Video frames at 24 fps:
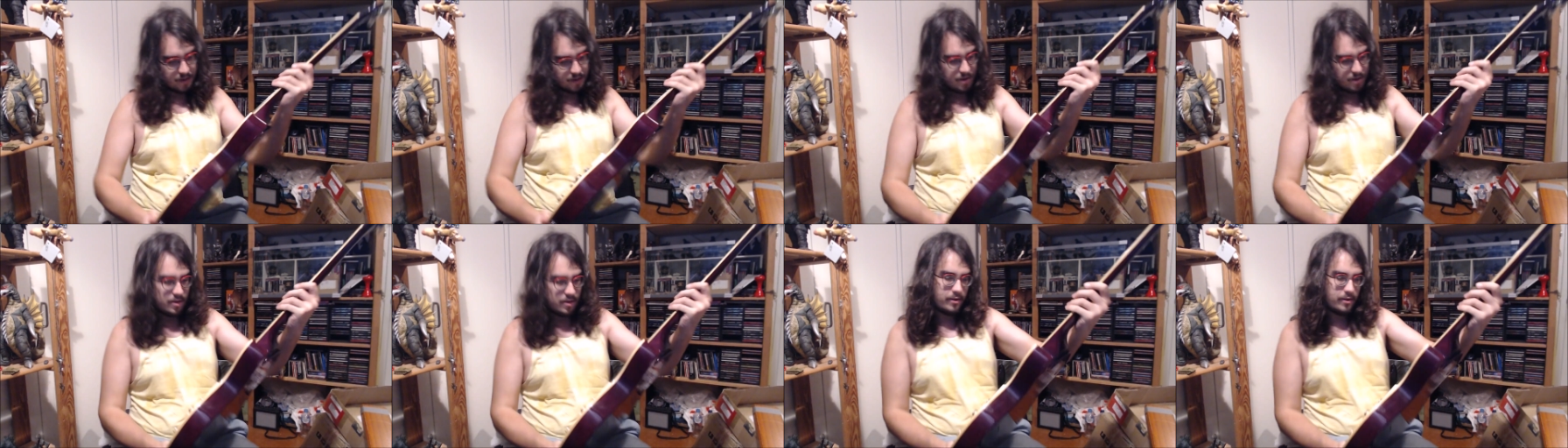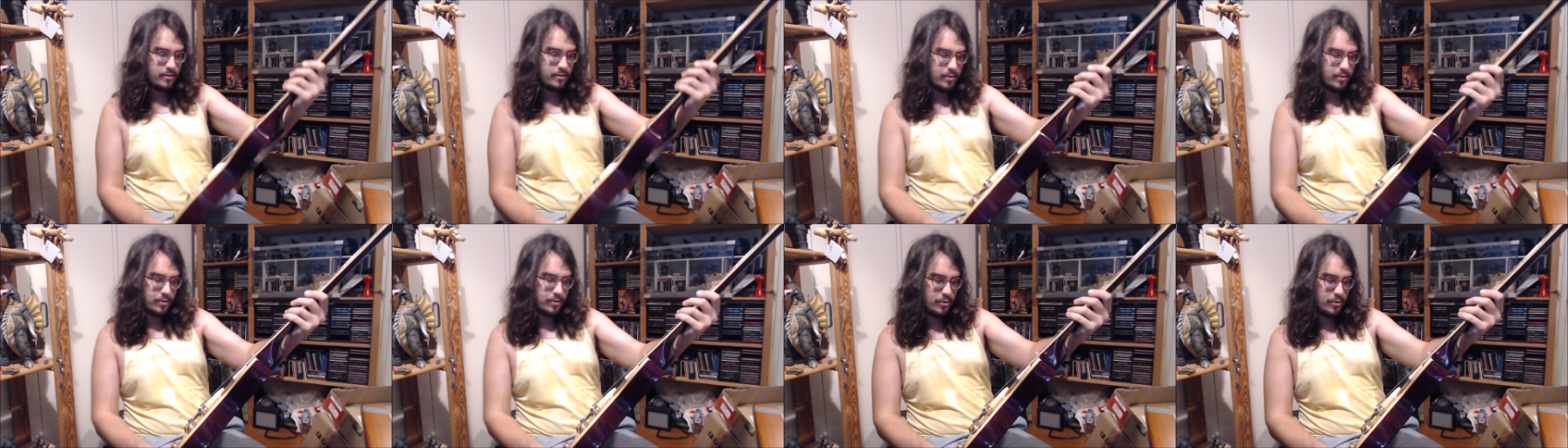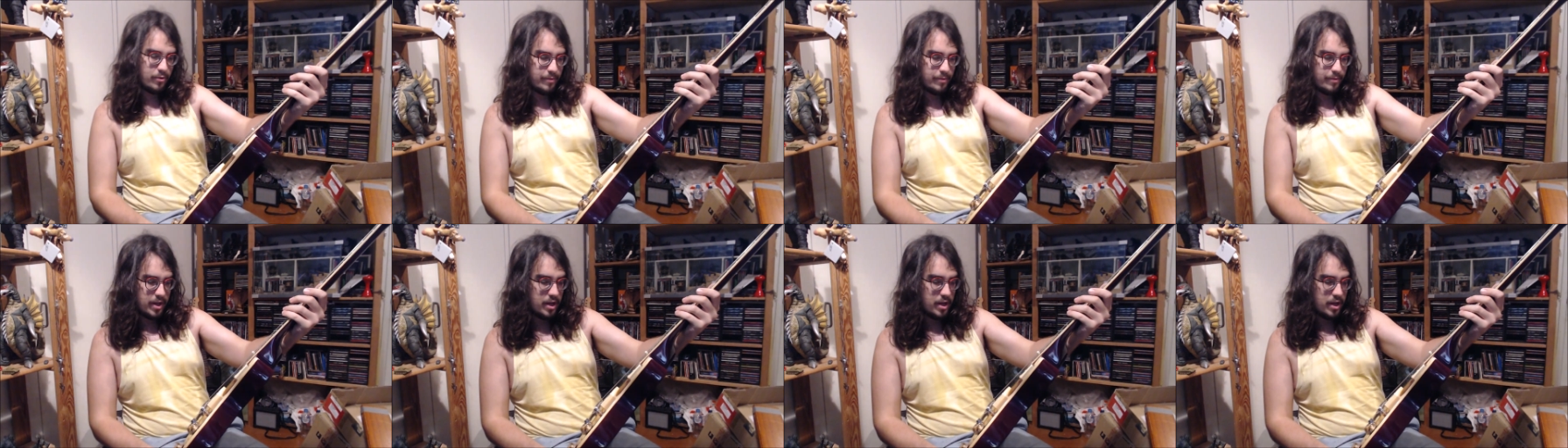this one would
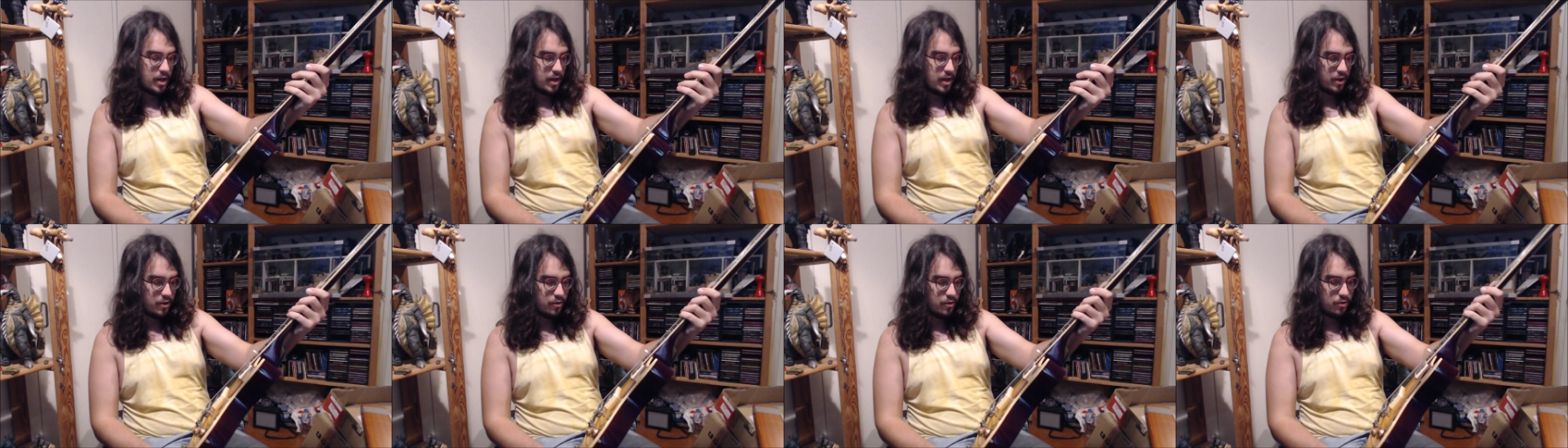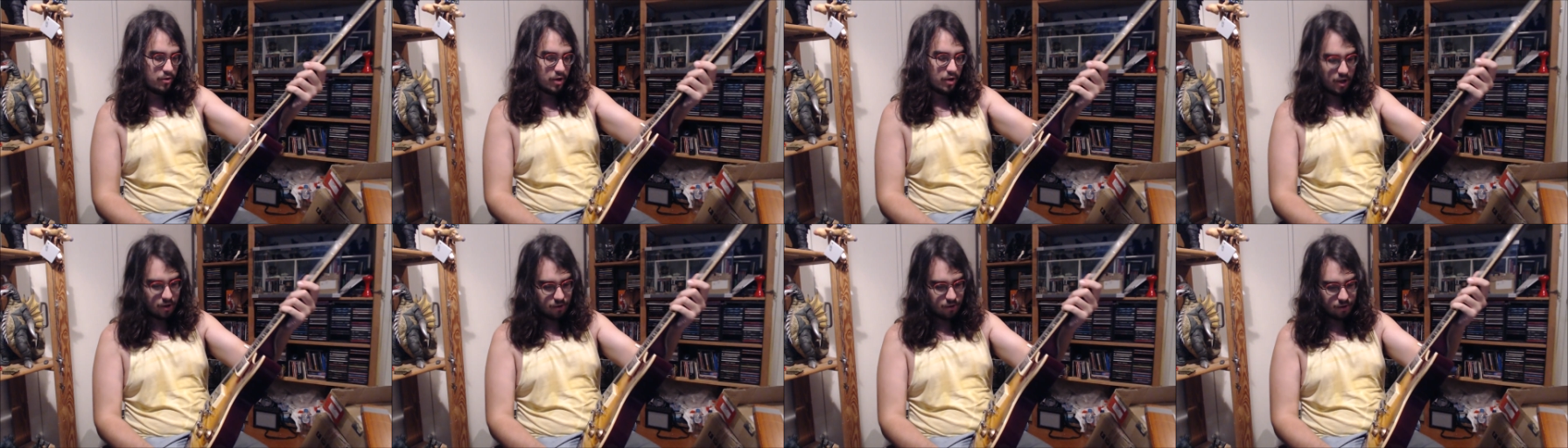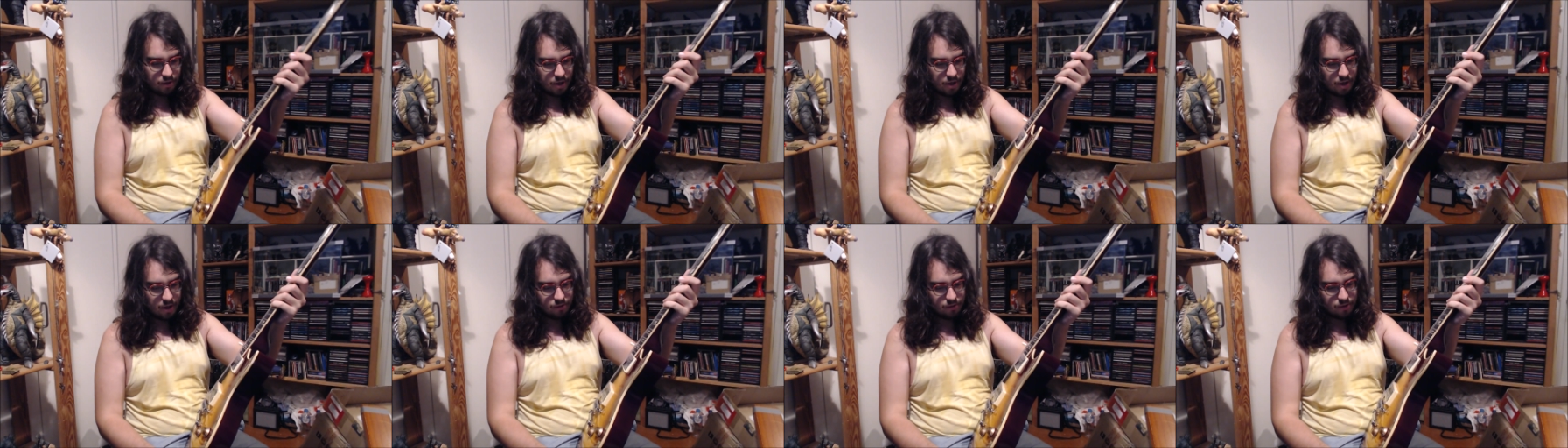be a
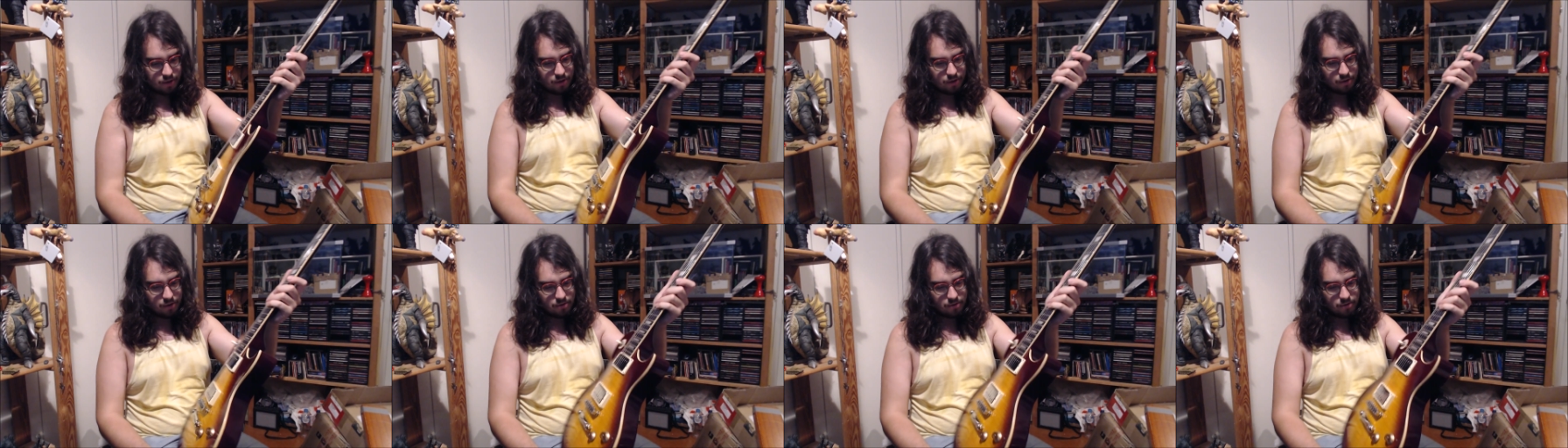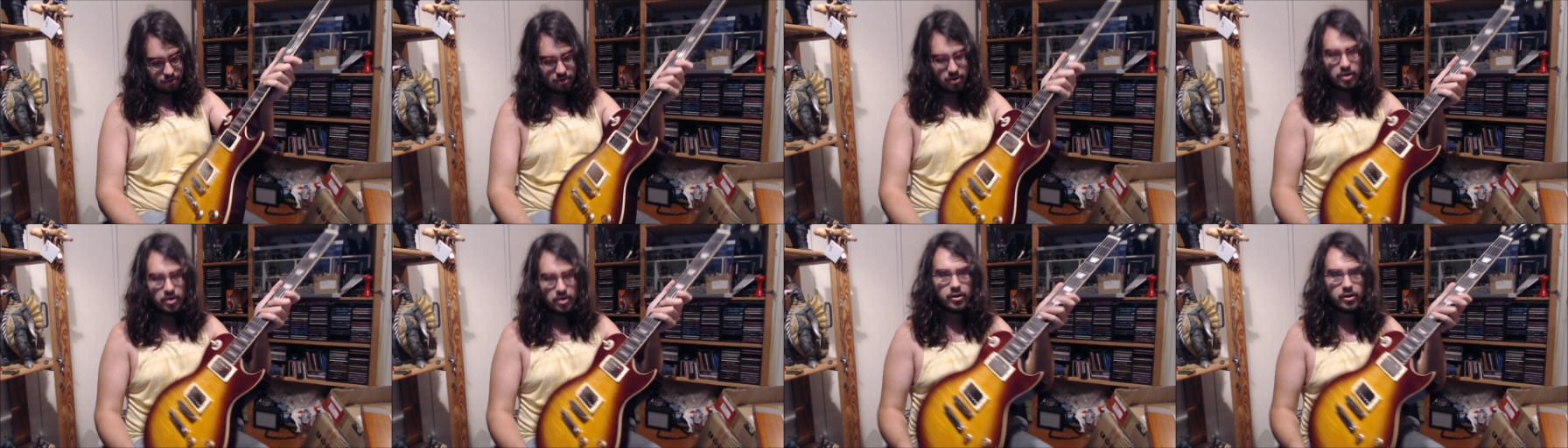good go-to,